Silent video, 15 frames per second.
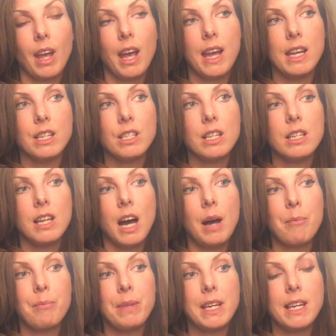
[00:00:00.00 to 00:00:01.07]
And to
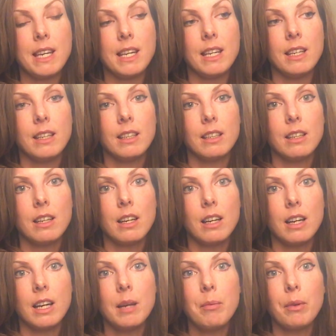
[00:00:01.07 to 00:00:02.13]
not be a
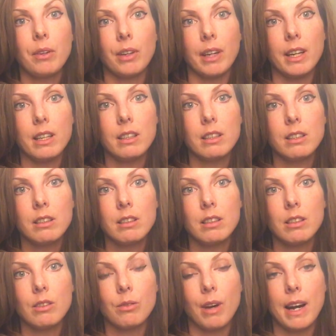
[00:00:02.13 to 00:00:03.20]
hypocrite,
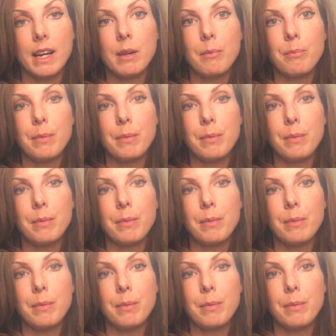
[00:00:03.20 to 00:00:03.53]
right?